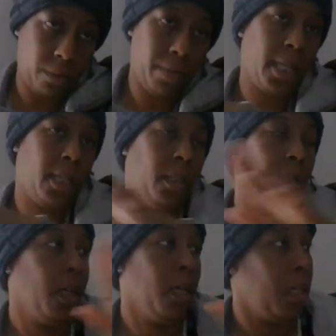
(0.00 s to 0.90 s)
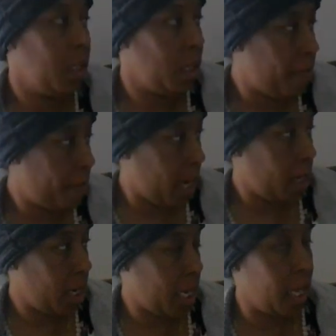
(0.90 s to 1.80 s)
Base to the bank
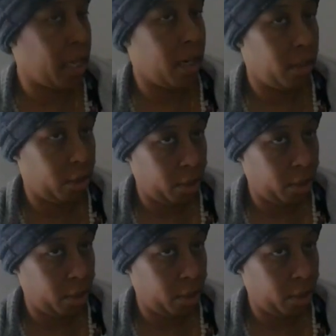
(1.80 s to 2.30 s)
together,